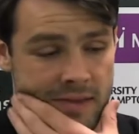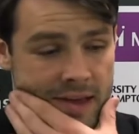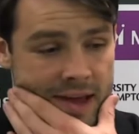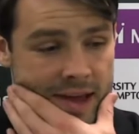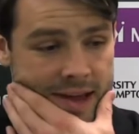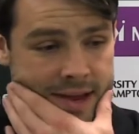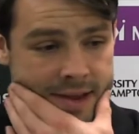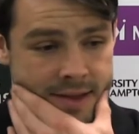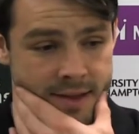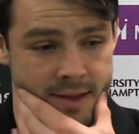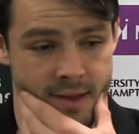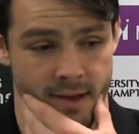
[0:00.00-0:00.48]

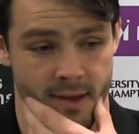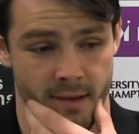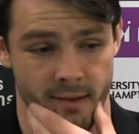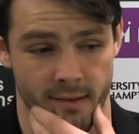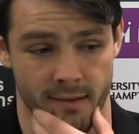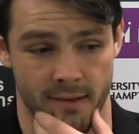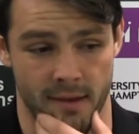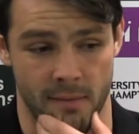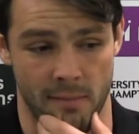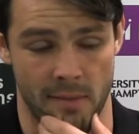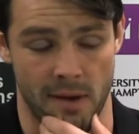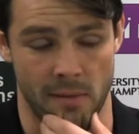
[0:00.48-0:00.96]
that in
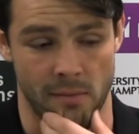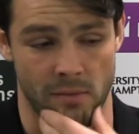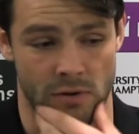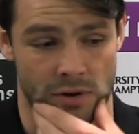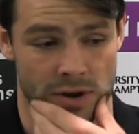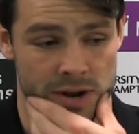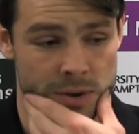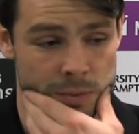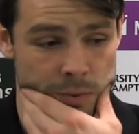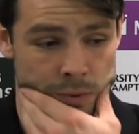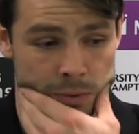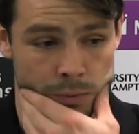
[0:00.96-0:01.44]
the
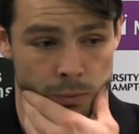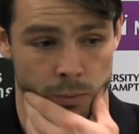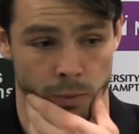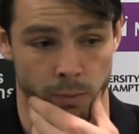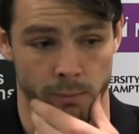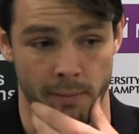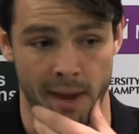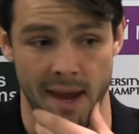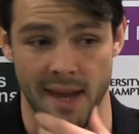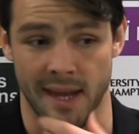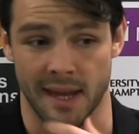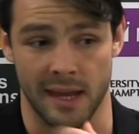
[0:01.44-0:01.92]
memory
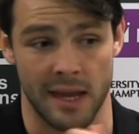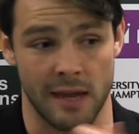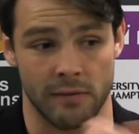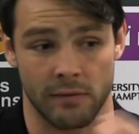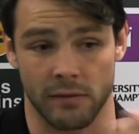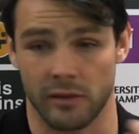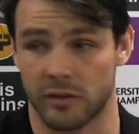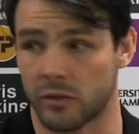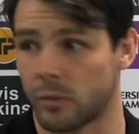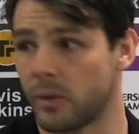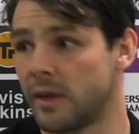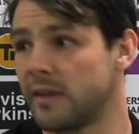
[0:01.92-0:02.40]
will make it
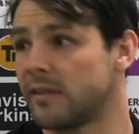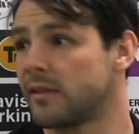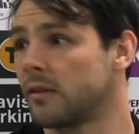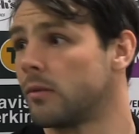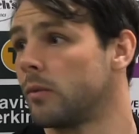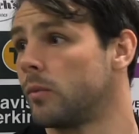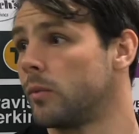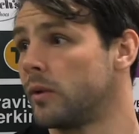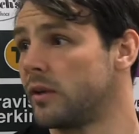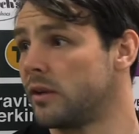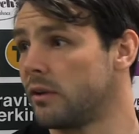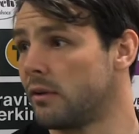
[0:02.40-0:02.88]
even sweeter
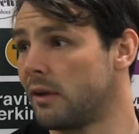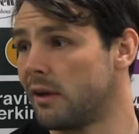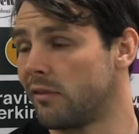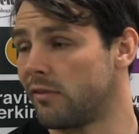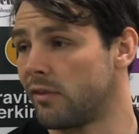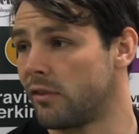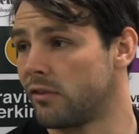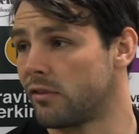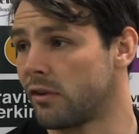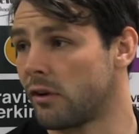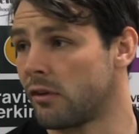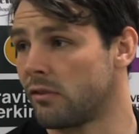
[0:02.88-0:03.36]
when we do
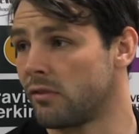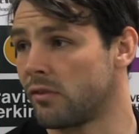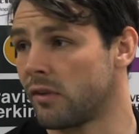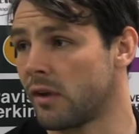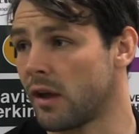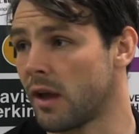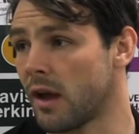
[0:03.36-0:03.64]
lift the trophy.